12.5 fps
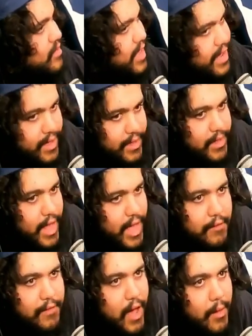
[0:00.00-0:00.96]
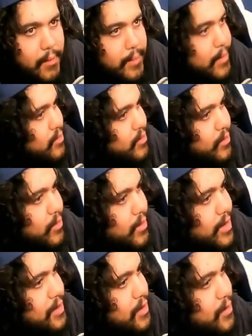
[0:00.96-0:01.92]
a live comic book store
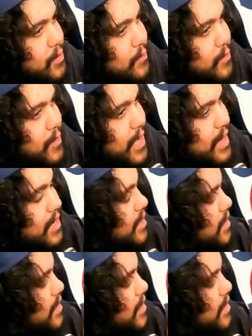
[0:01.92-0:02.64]
and your freaking thing.